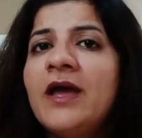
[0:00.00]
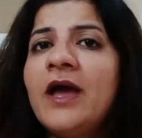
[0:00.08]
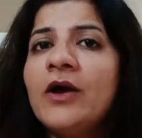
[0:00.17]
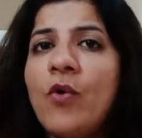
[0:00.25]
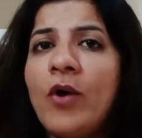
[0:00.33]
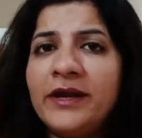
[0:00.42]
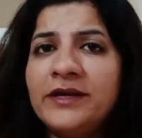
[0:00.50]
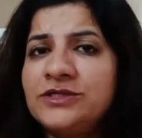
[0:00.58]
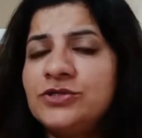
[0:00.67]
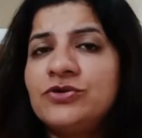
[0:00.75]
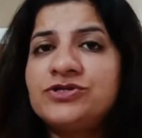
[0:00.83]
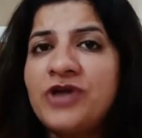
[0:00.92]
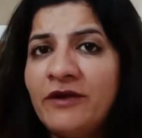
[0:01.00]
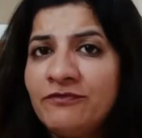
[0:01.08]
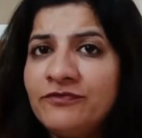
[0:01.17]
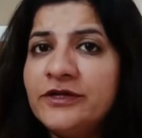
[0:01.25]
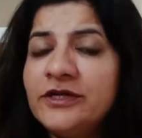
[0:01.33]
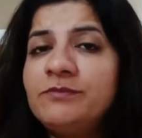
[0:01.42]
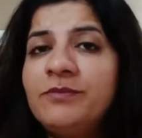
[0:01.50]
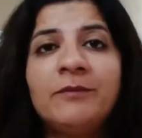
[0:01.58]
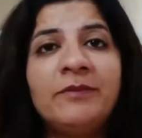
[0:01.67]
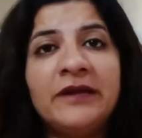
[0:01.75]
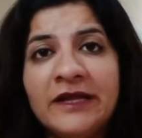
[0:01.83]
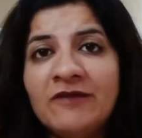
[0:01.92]
quite trifle, but
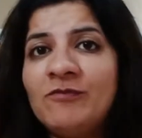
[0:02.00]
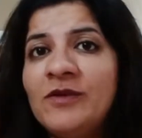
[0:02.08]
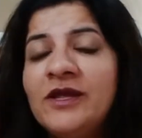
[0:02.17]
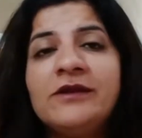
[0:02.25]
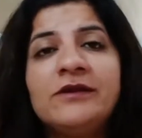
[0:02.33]
believe me,